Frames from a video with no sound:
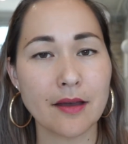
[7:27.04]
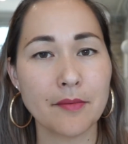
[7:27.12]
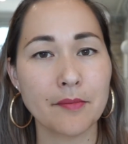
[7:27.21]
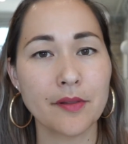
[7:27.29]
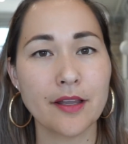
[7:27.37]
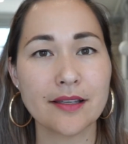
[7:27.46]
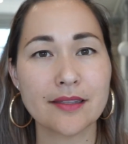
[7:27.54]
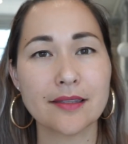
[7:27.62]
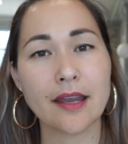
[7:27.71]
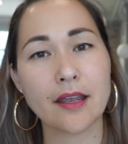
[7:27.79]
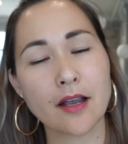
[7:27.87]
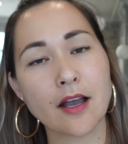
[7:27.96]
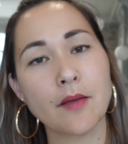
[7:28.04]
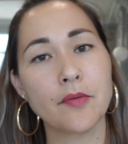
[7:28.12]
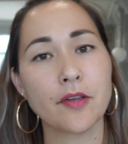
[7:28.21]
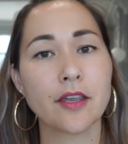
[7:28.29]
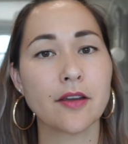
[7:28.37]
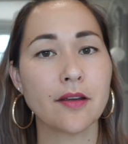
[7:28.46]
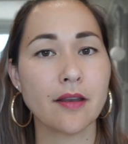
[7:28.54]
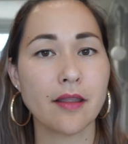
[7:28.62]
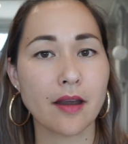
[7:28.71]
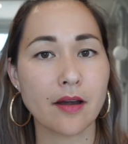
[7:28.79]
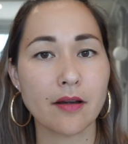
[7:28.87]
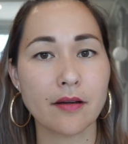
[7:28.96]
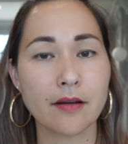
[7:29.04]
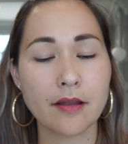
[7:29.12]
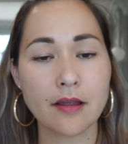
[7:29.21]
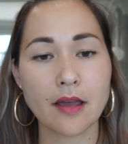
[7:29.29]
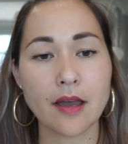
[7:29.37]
plus like a couple here and there